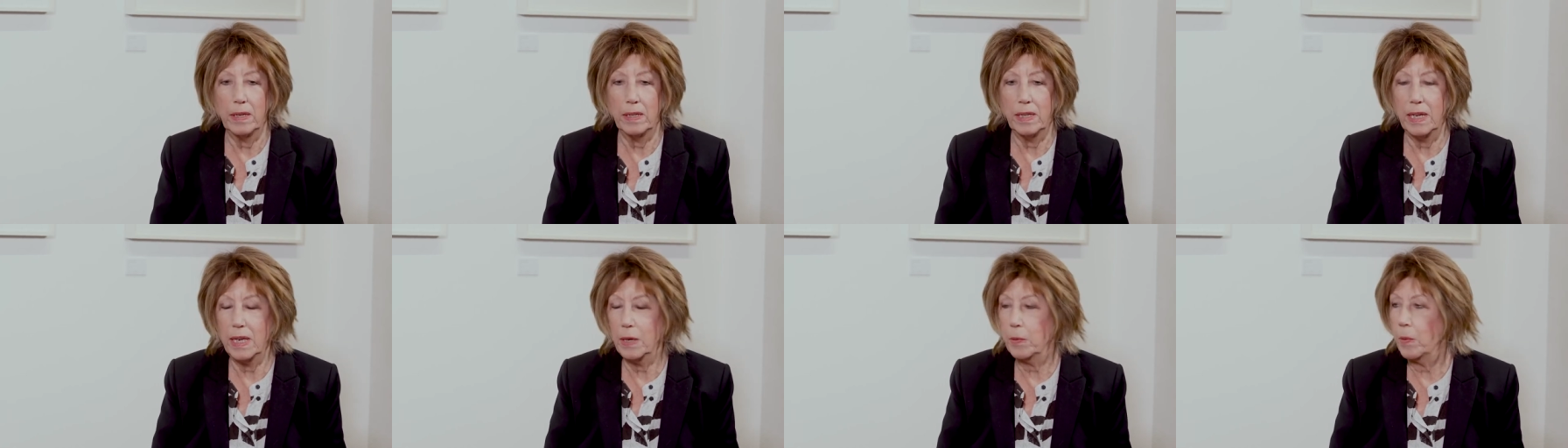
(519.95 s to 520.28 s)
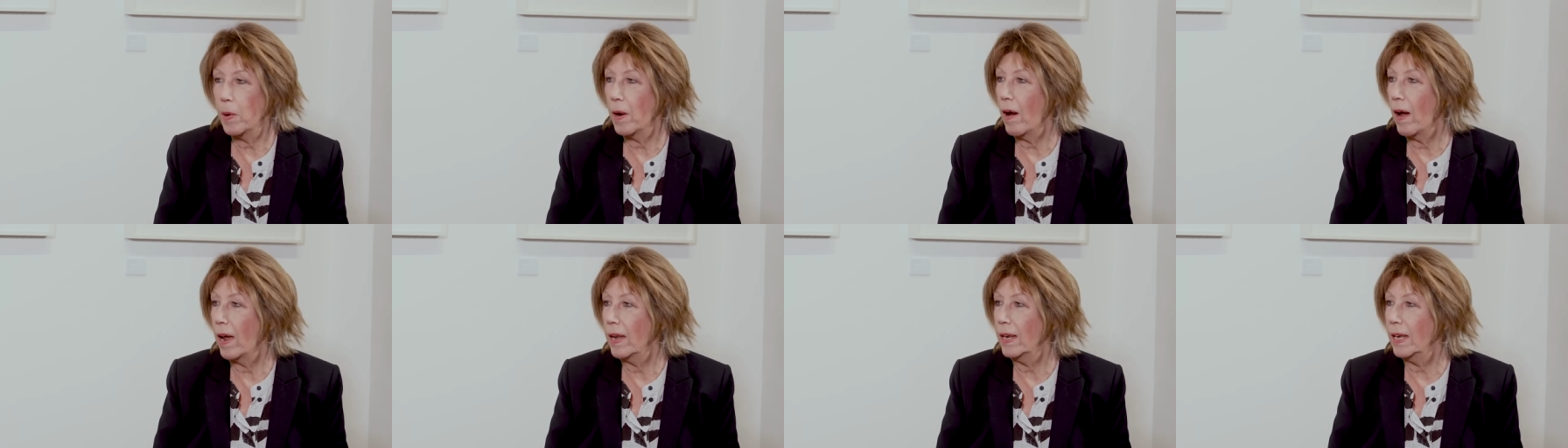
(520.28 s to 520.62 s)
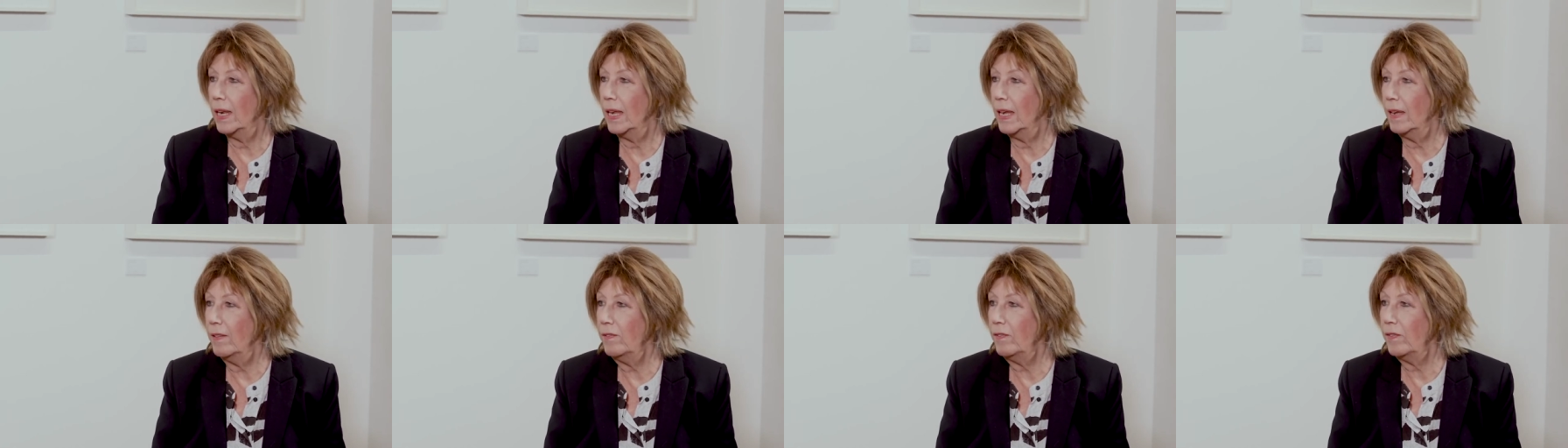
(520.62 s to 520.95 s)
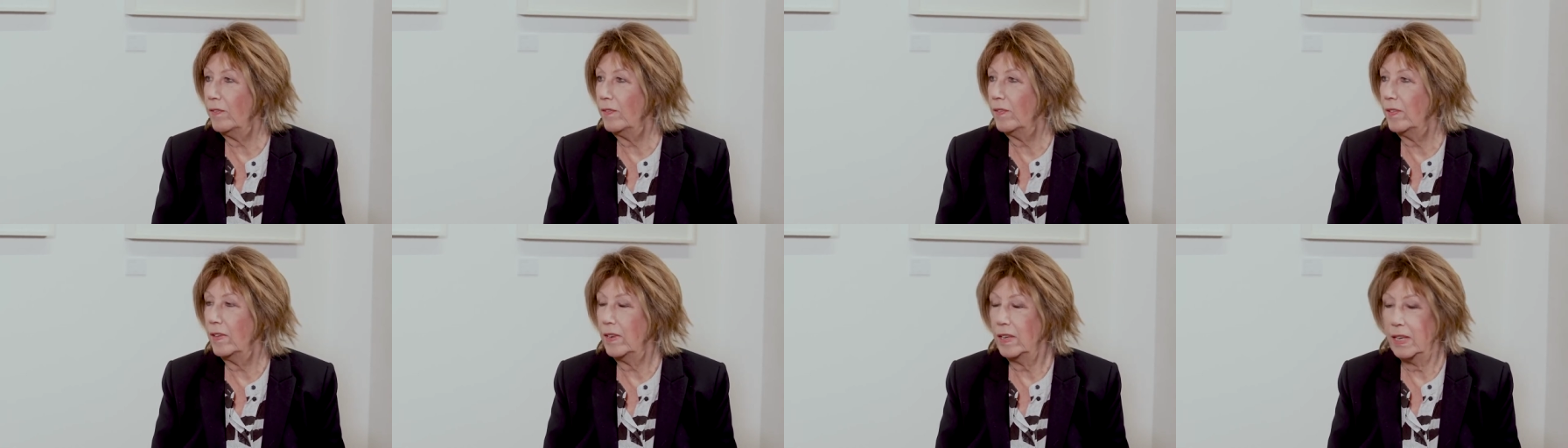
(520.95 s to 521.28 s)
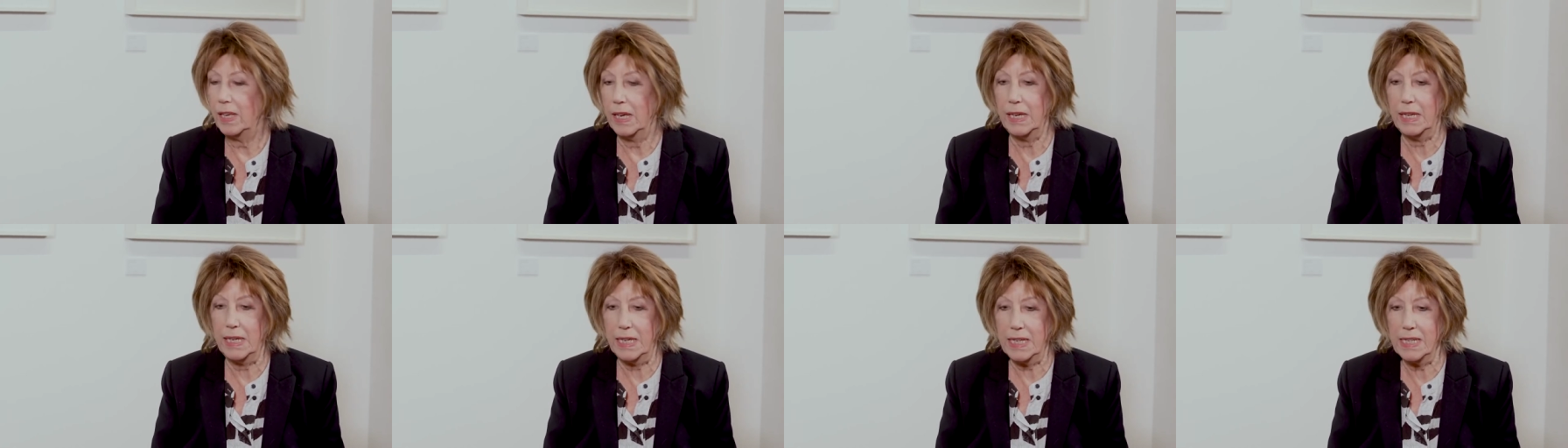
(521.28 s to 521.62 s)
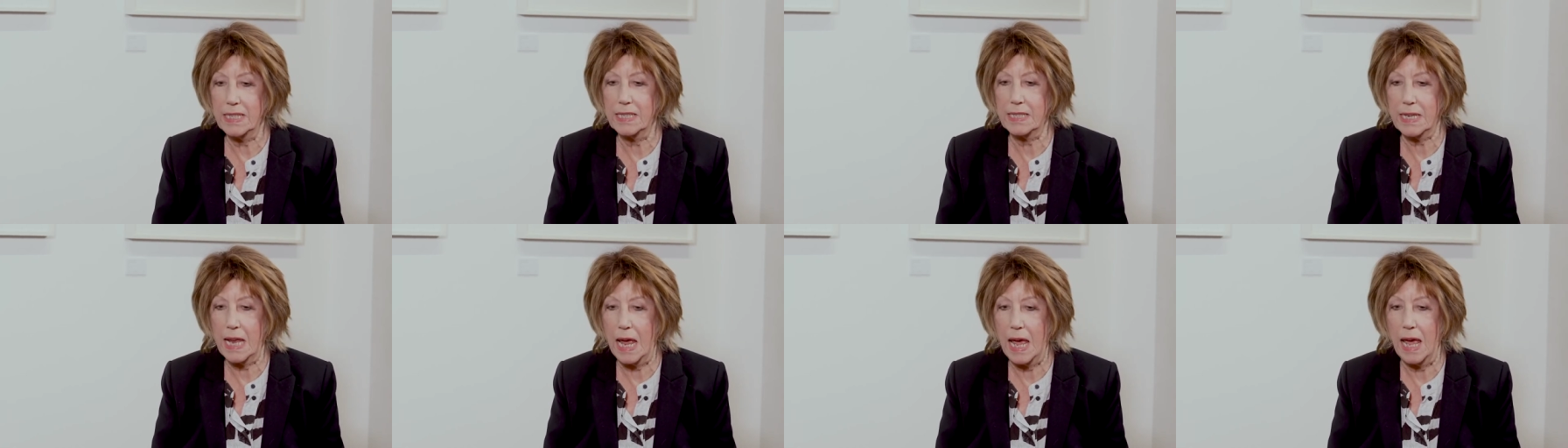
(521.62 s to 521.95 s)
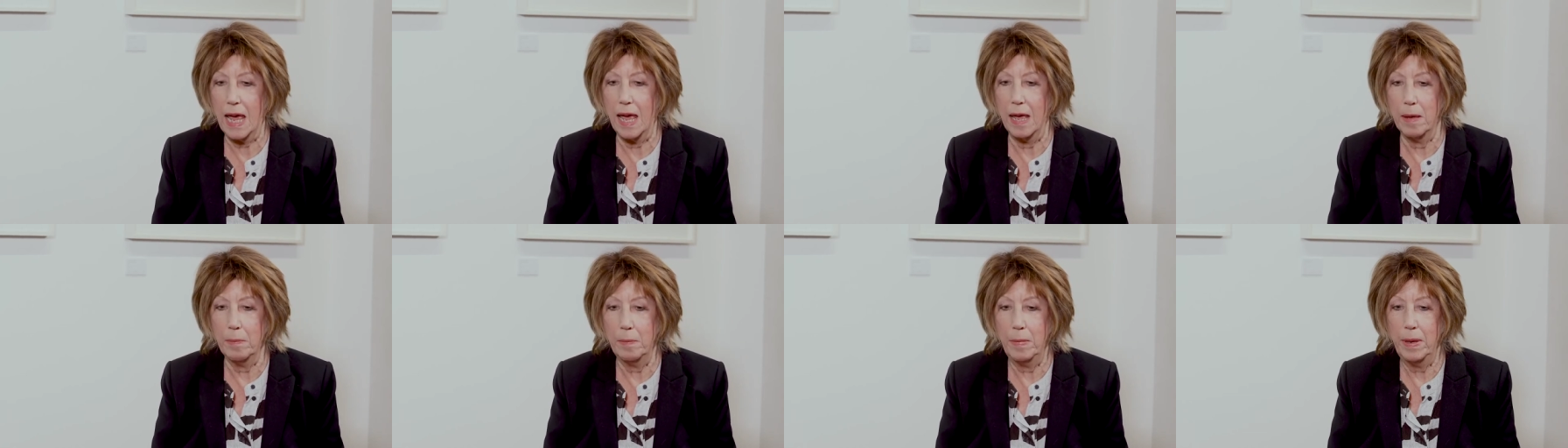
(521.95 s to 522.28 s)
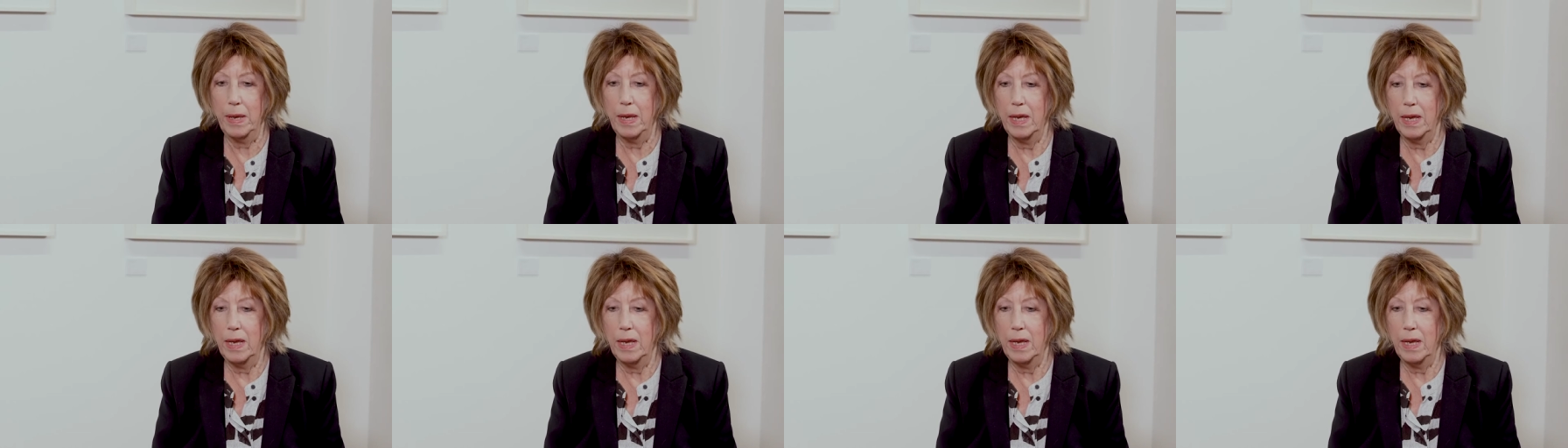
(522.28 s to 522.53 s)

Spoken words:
near where I live in East Ham.